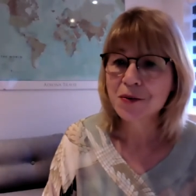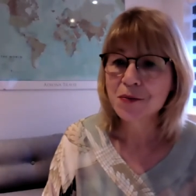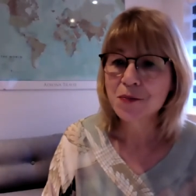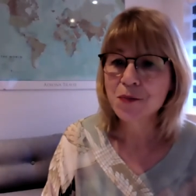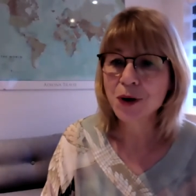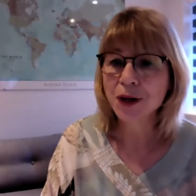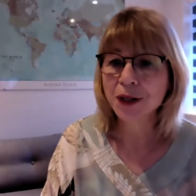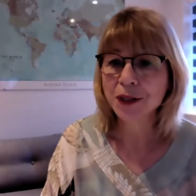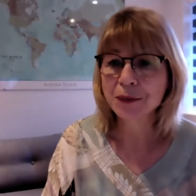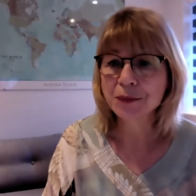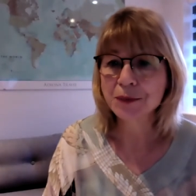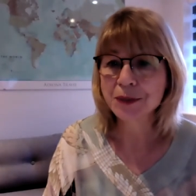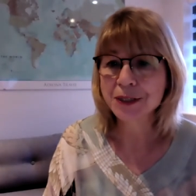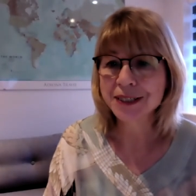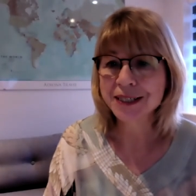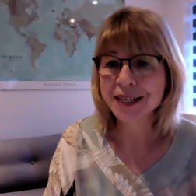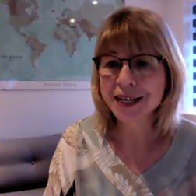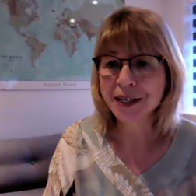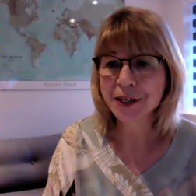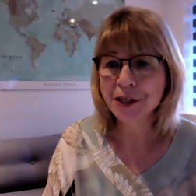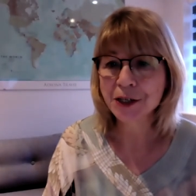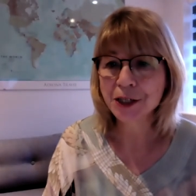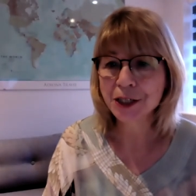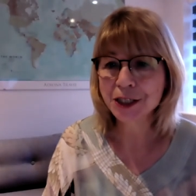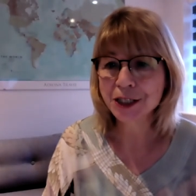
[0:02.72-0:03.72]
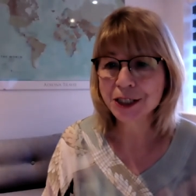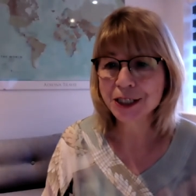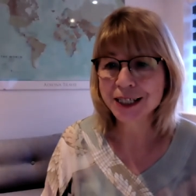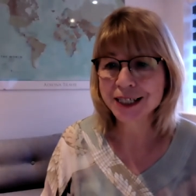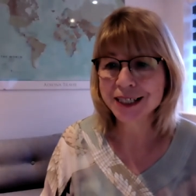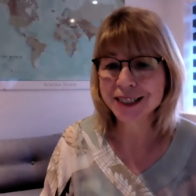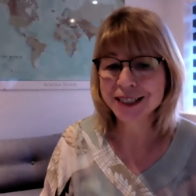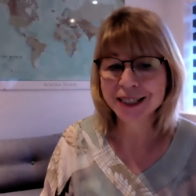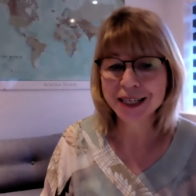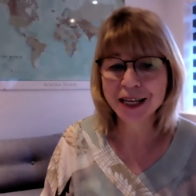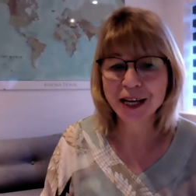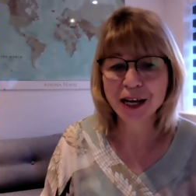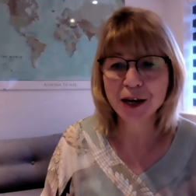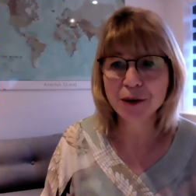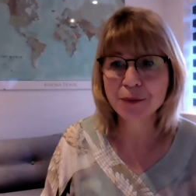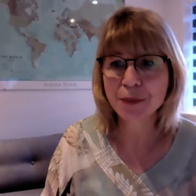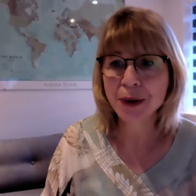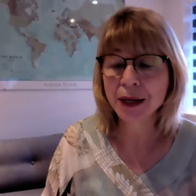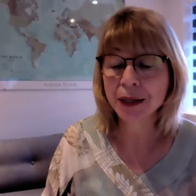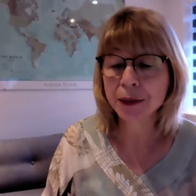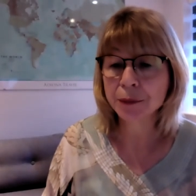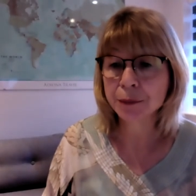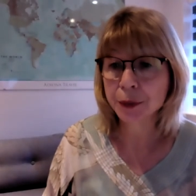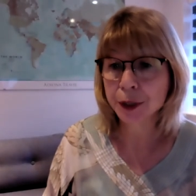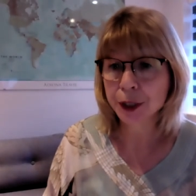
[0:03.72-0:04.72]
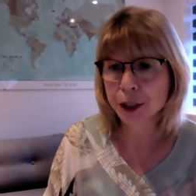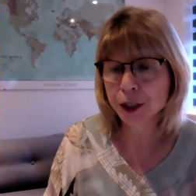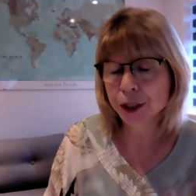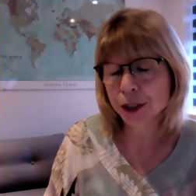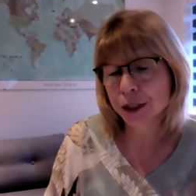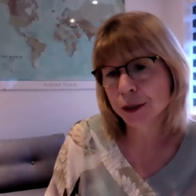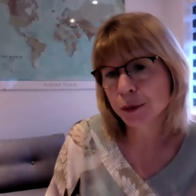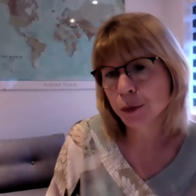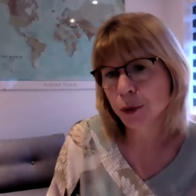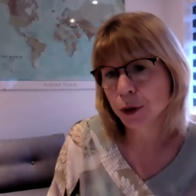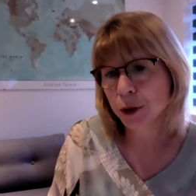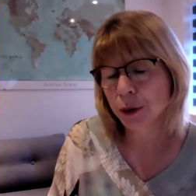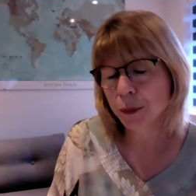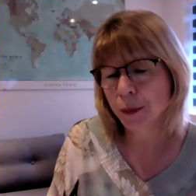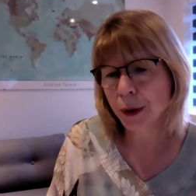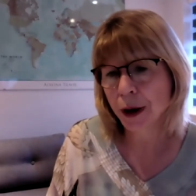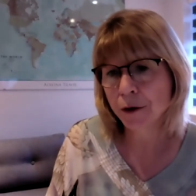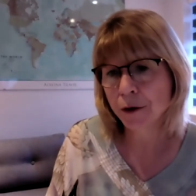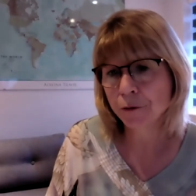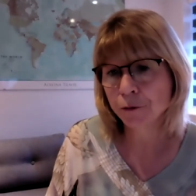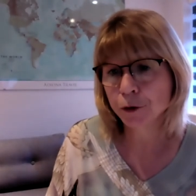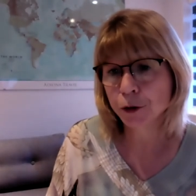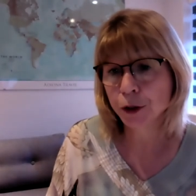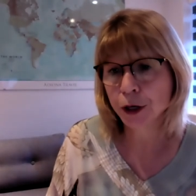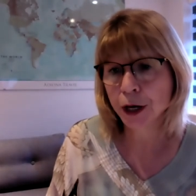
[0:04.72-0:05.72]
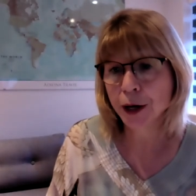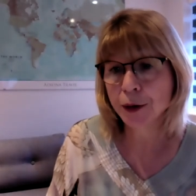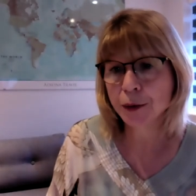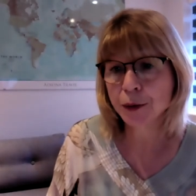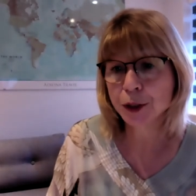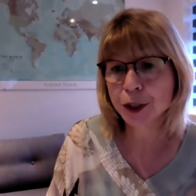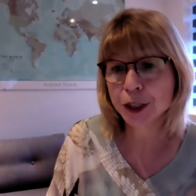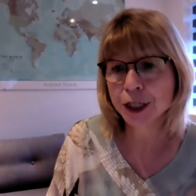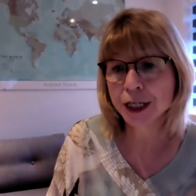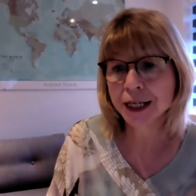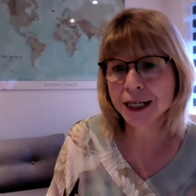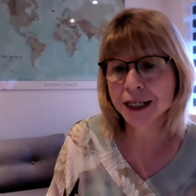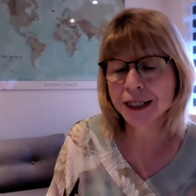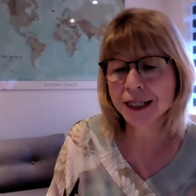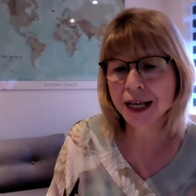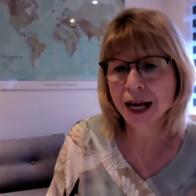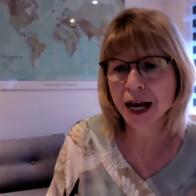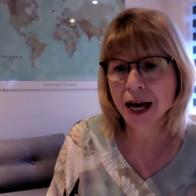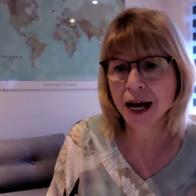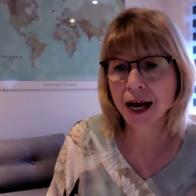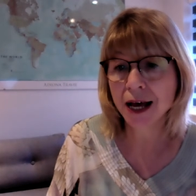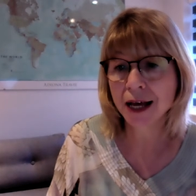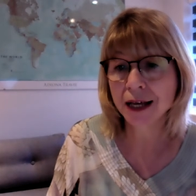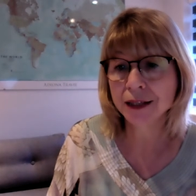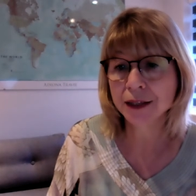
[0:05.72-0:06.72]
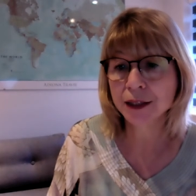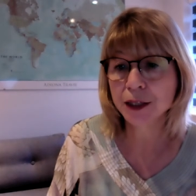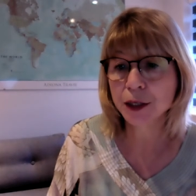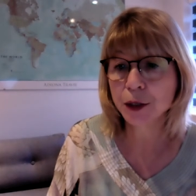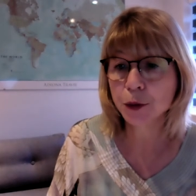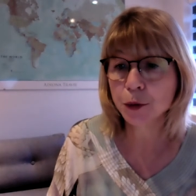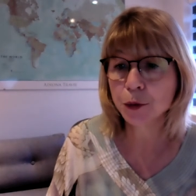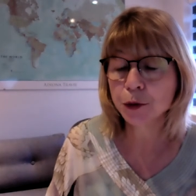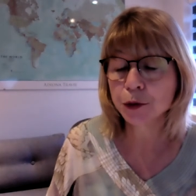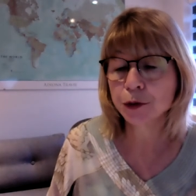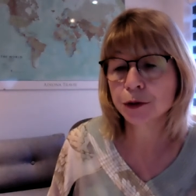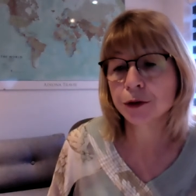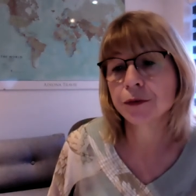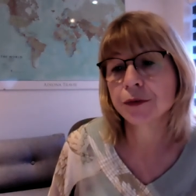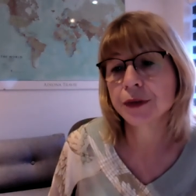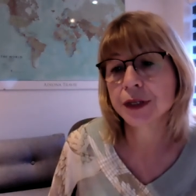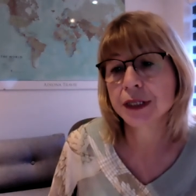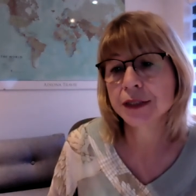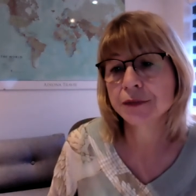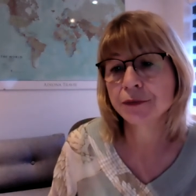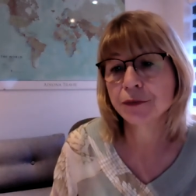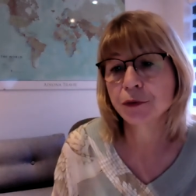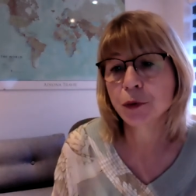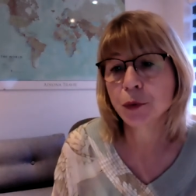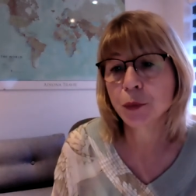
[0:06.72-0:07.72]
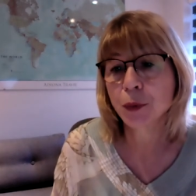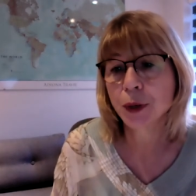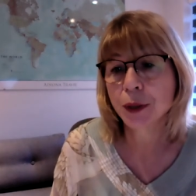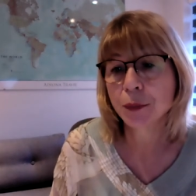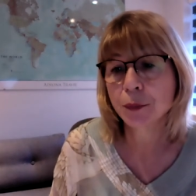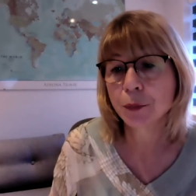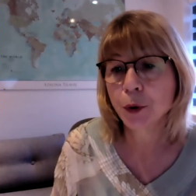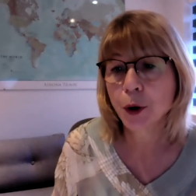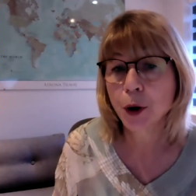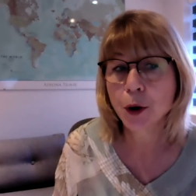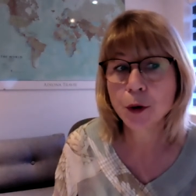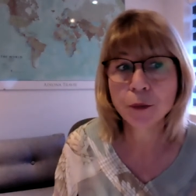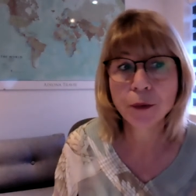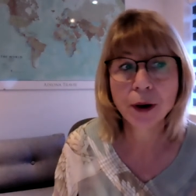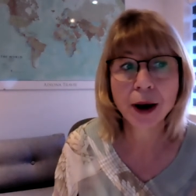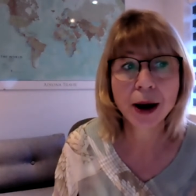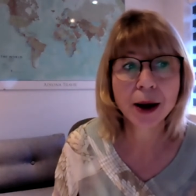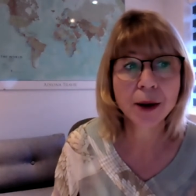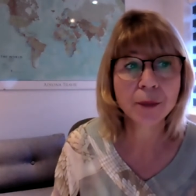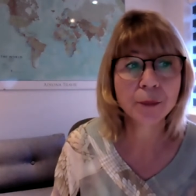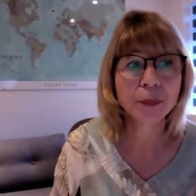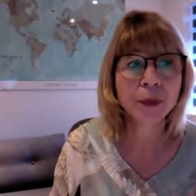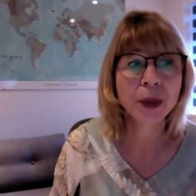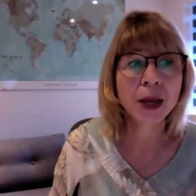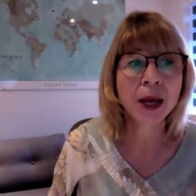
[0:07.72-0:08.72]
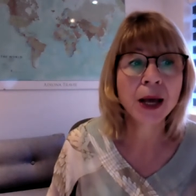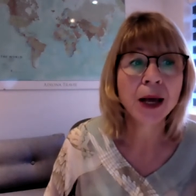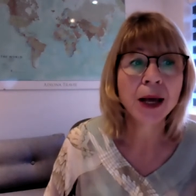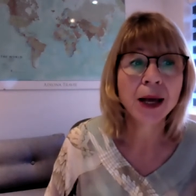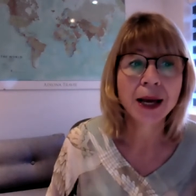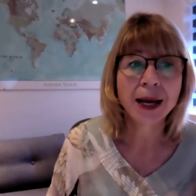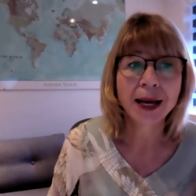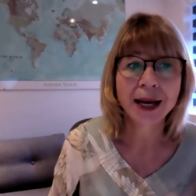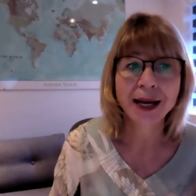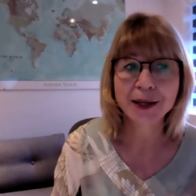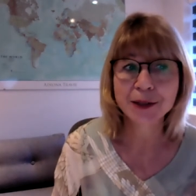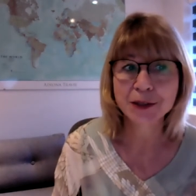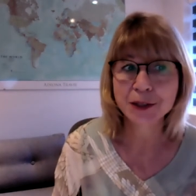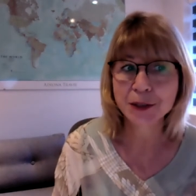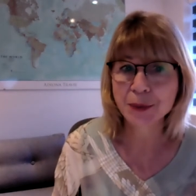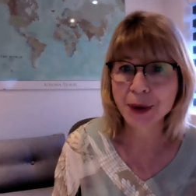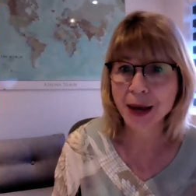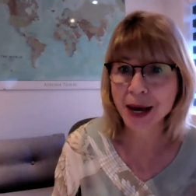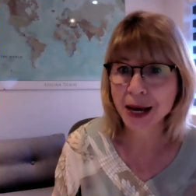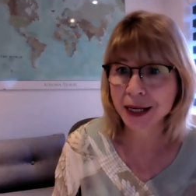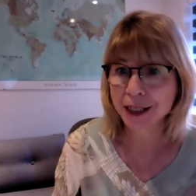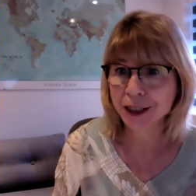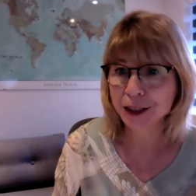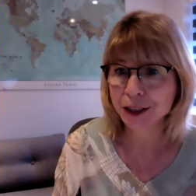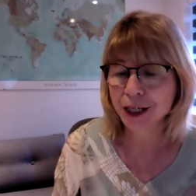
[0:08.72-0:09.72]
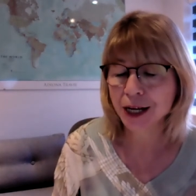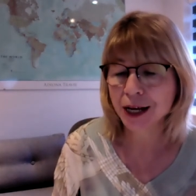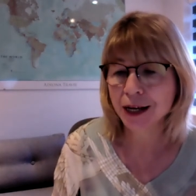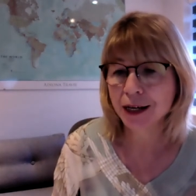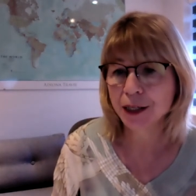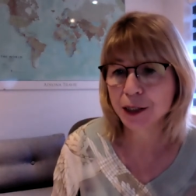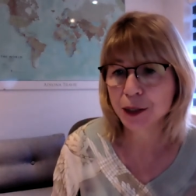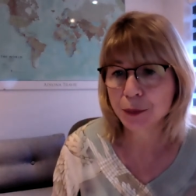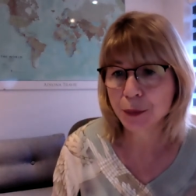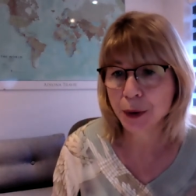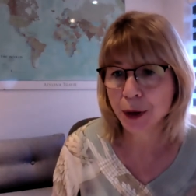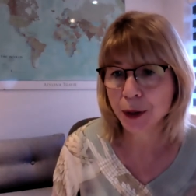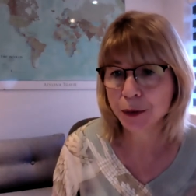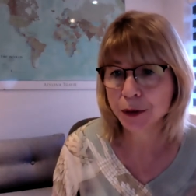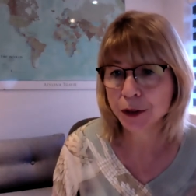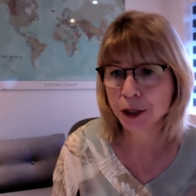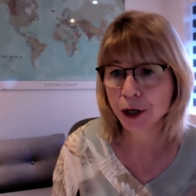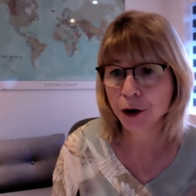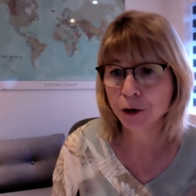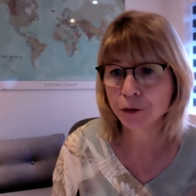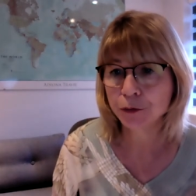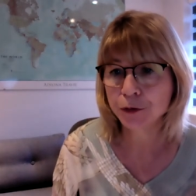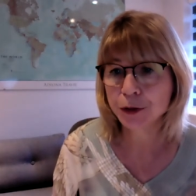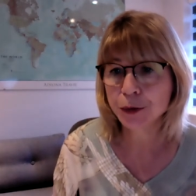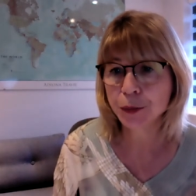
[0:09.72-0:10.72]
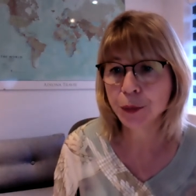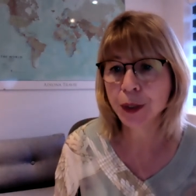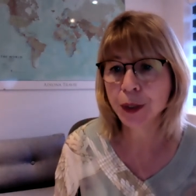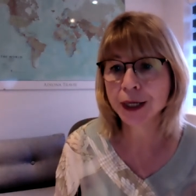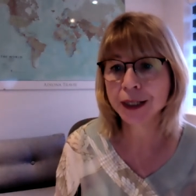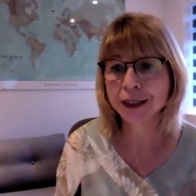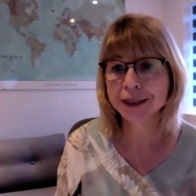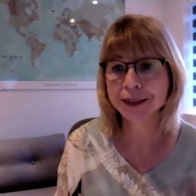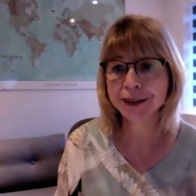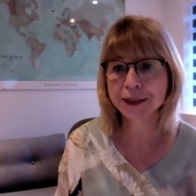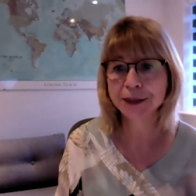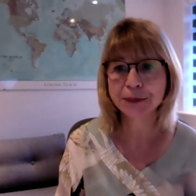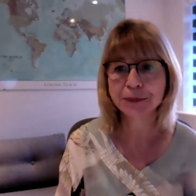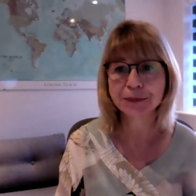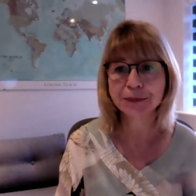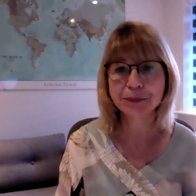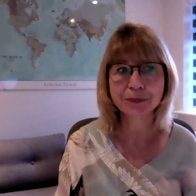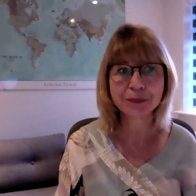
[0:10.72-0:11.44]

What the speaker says: Welcome to Psychologies. I'm Helen Burgess, one of the Barefoot coaches and the author of this 4-week programme, How to be Agile in the Post-COVID World.